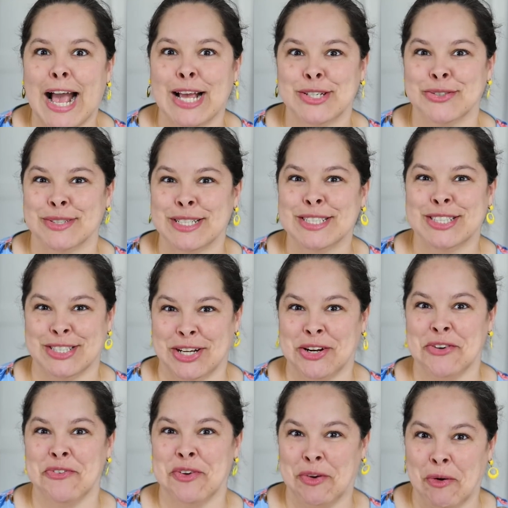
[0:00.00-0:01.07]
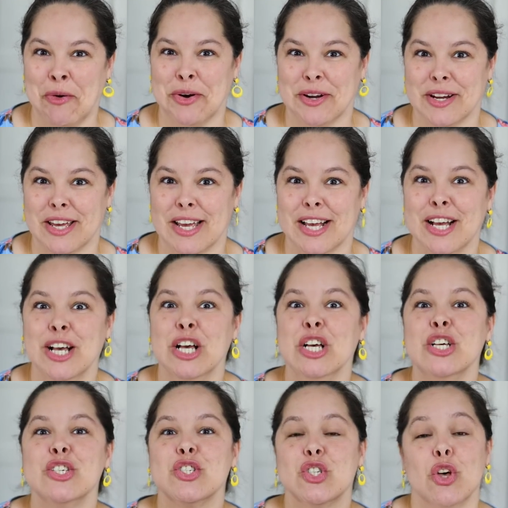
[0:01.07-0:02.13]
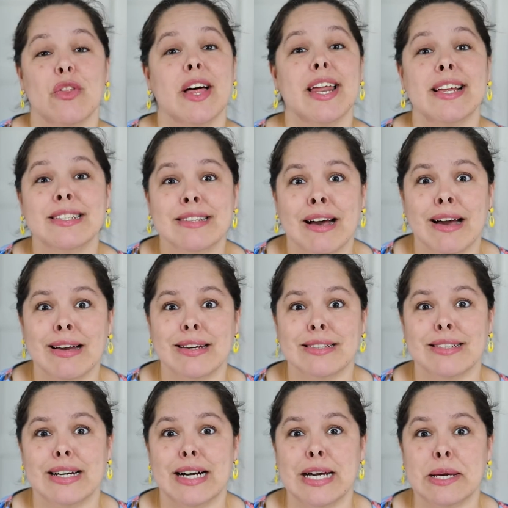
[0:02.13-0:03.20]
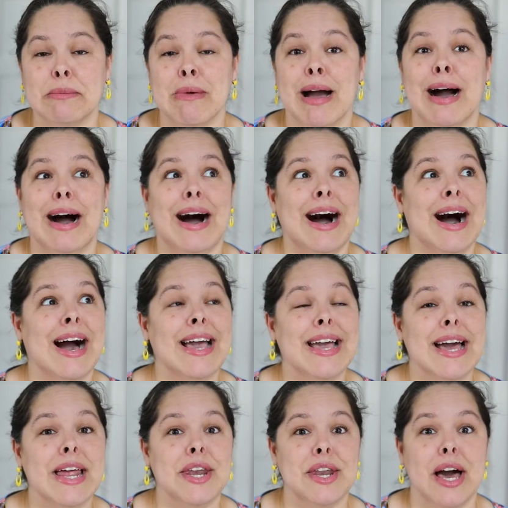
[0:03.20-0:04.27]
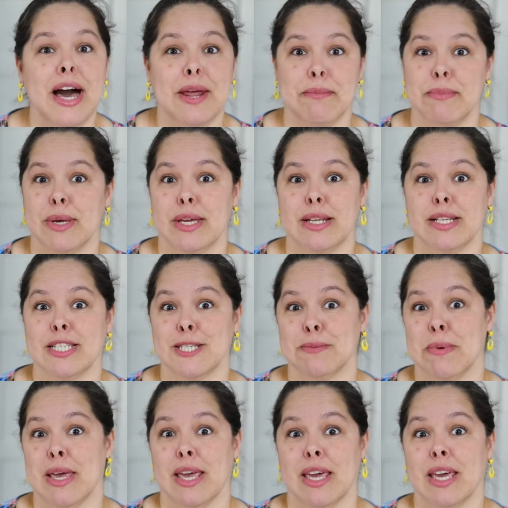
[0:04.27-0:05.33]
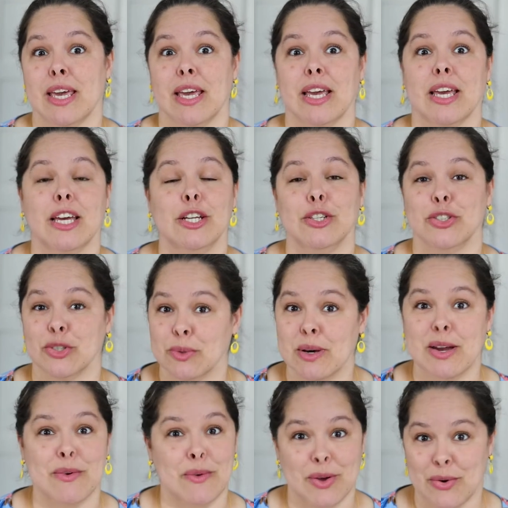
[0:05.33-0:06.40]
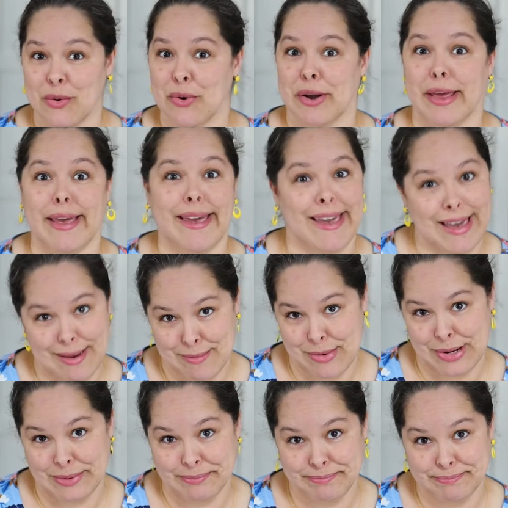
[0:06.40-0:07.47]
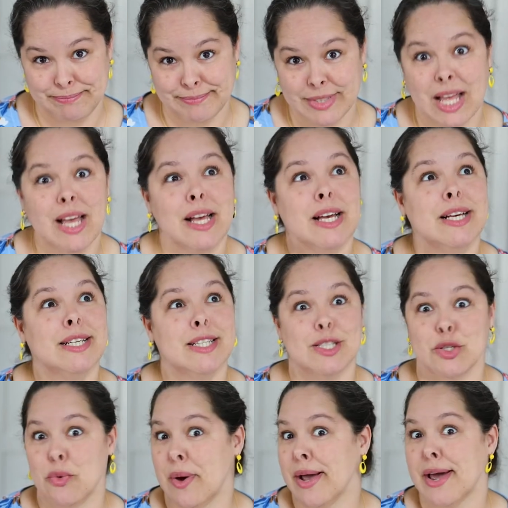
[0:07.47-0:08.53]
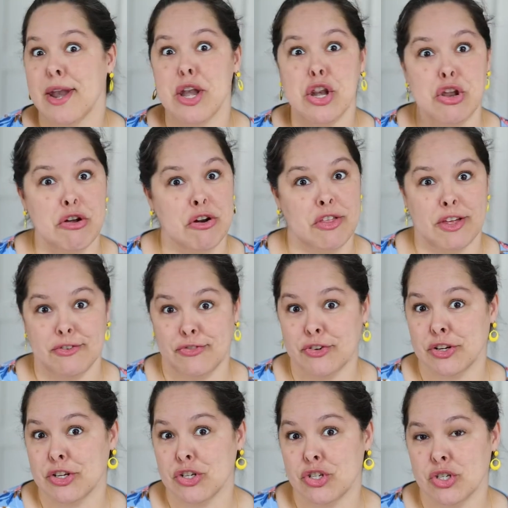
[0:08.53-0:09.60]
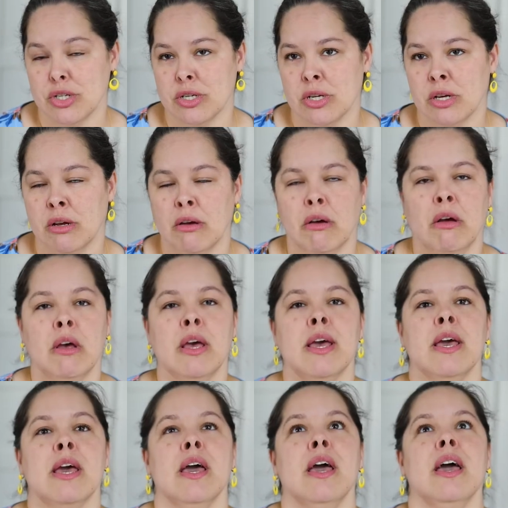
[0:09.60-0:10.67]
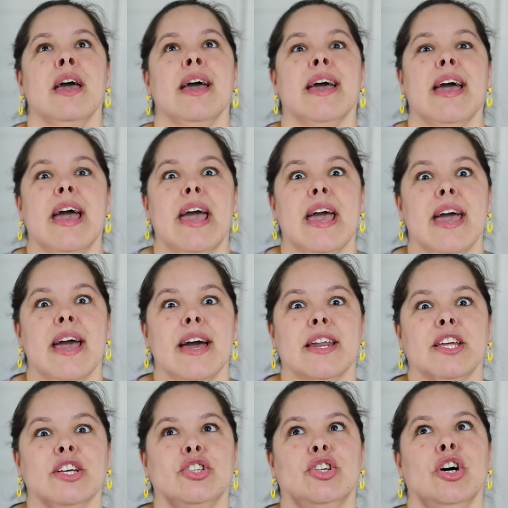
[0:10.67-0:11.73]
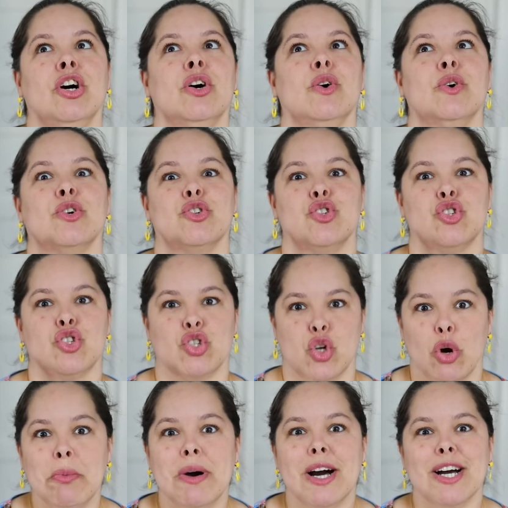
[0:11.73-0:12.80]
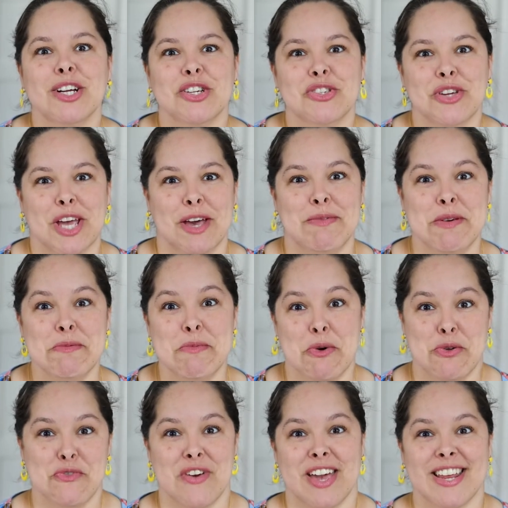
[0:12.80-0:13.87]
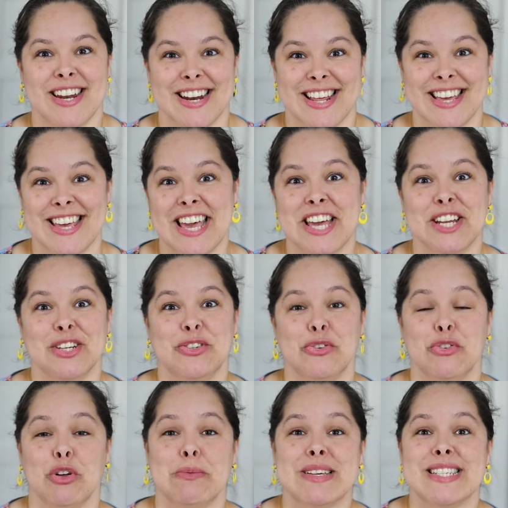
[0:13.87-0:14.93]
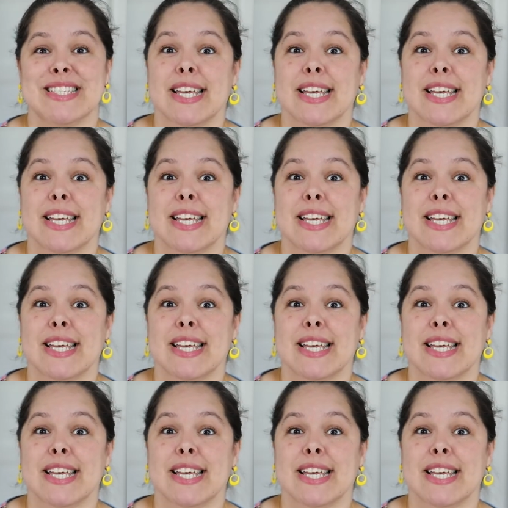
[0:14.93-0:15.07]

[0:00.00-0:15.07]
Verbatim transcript: actually started recording. So that entire time, I had not been speaking into a recording camera. So I got none of that footage. And it took so much to get me motivated again to film a